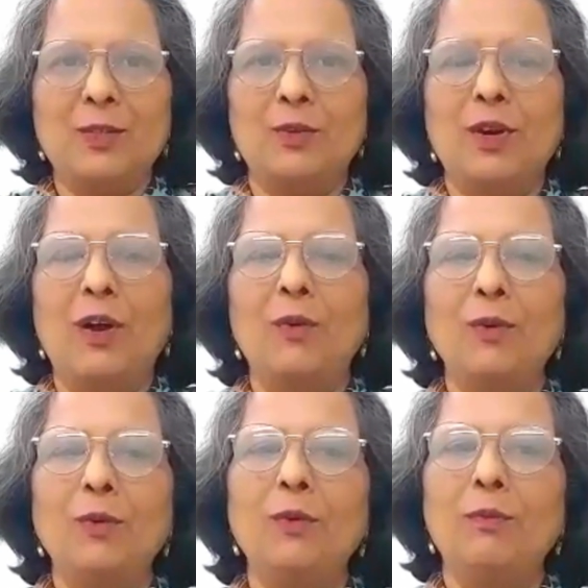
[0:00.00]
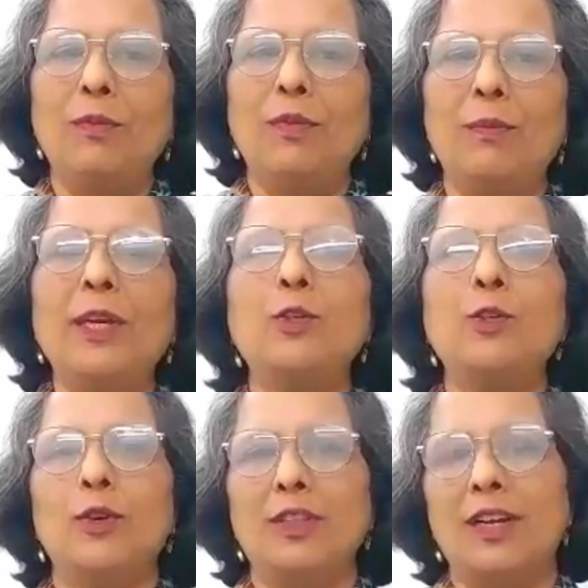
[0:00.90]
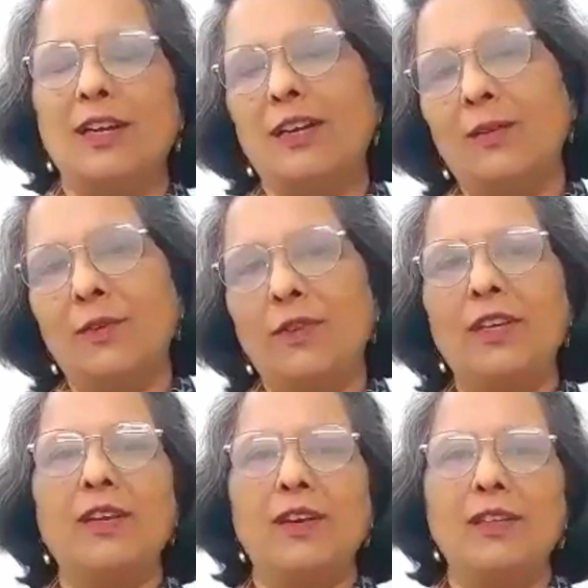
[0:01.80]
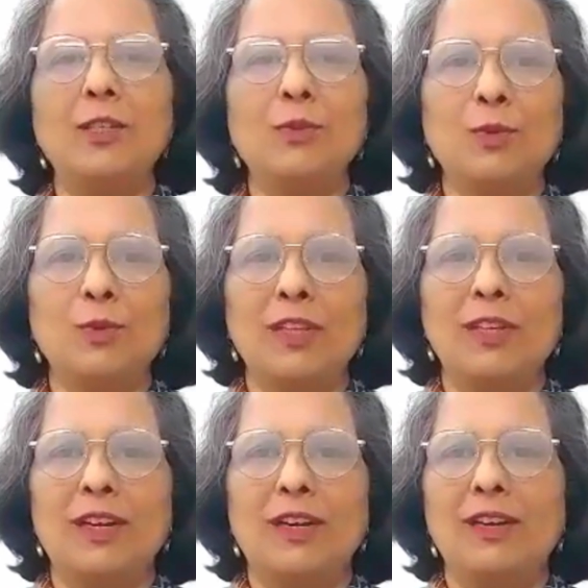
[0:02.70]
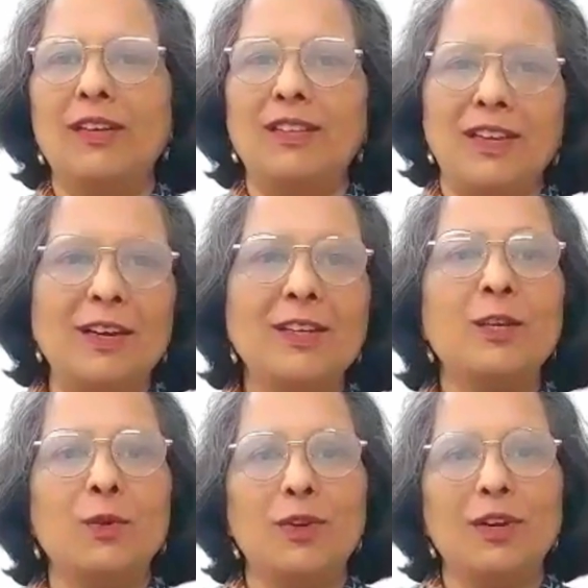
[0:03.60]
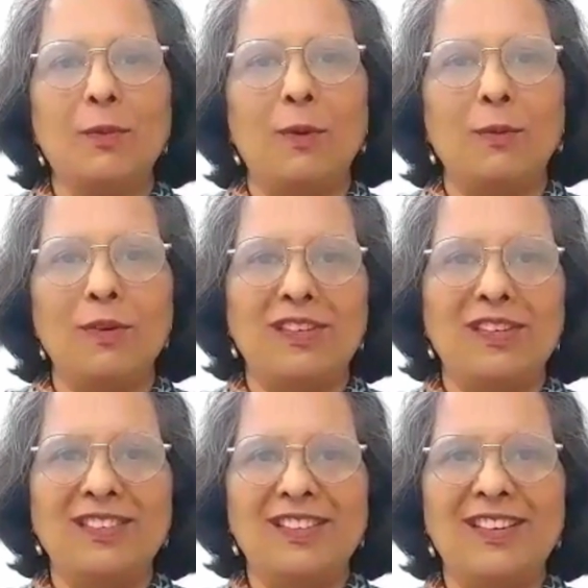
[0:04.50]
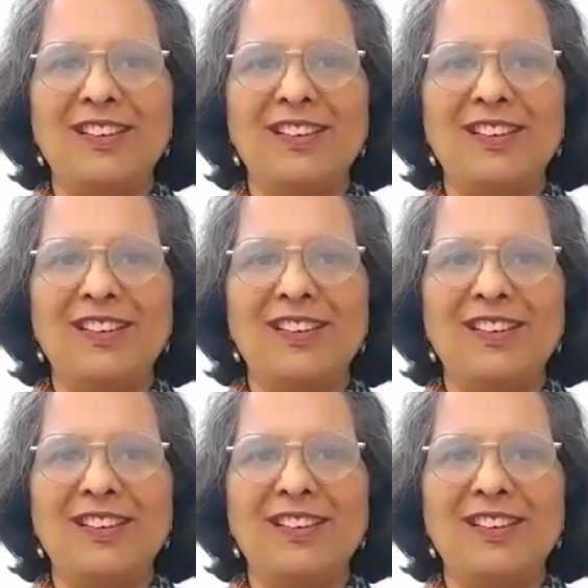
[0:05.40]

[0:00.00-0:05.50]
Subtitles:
So, how do you make sure that everything runs smoothly and they are executed properly?